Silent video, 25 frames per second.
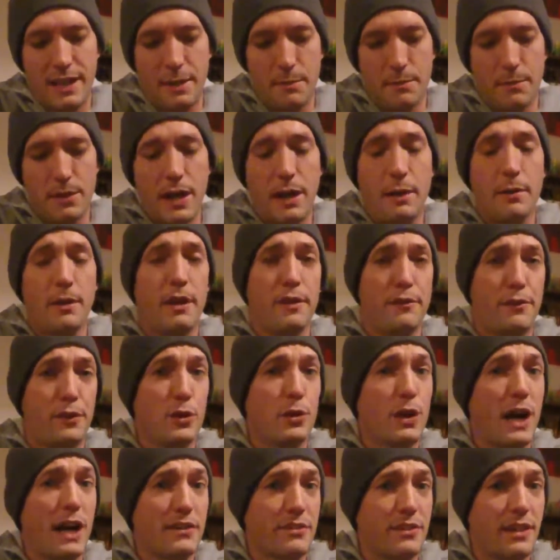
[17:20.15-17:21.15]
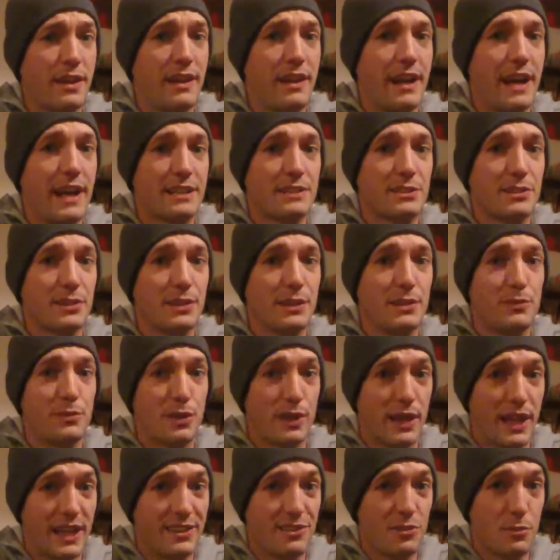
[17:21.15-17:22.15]
If you guys can actually
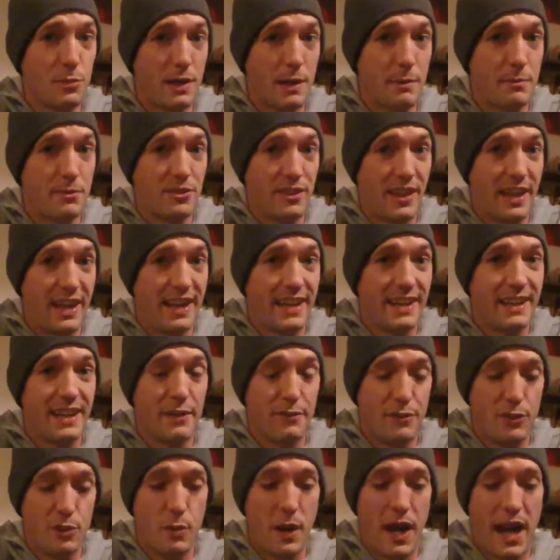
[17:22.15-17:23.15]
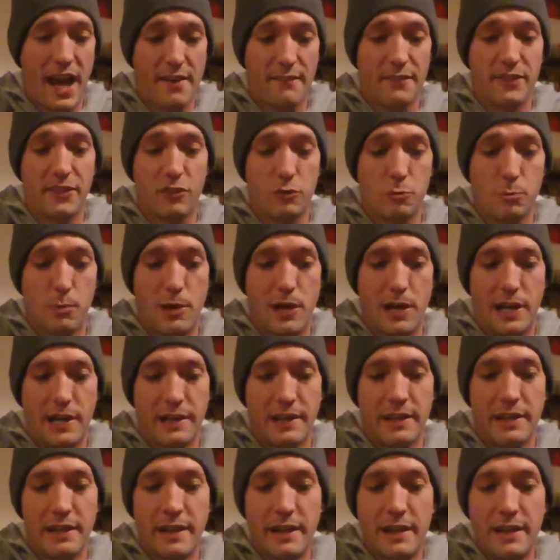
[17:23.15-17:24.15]
relate to what I'm saying, if you have this
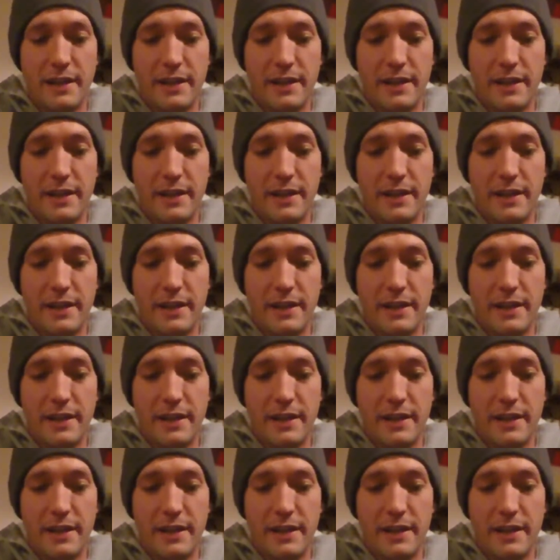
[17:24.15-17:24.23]
mod,